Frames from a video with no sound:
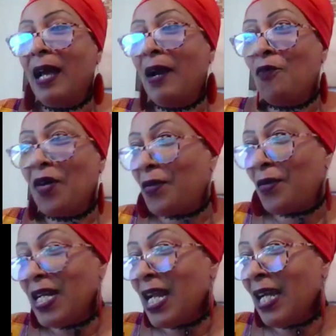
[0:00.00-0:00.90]
Now,
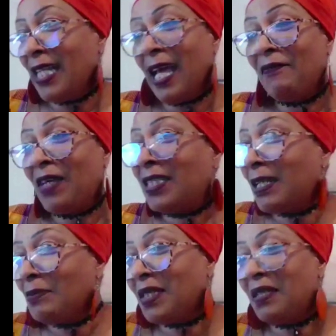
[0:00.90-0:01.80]
whether or not they have
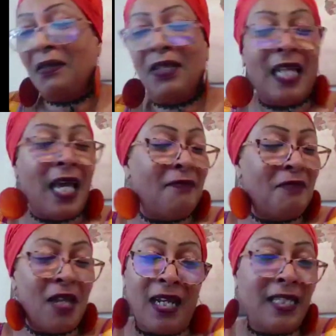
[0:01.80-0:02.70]
accepted it or they
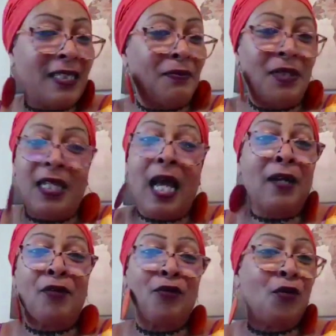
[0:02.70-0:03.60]
have not accepted
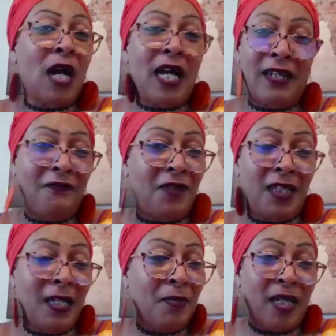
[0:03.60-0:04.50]
it, I don't know how they
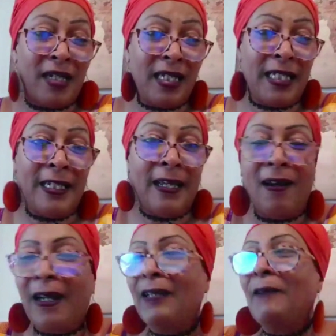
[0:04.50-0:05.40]
feel about it in
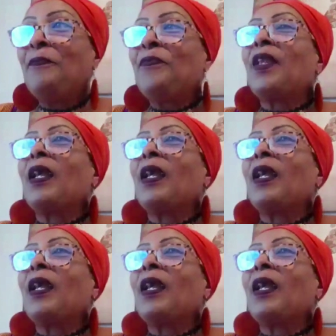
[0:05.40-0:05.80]
their heart.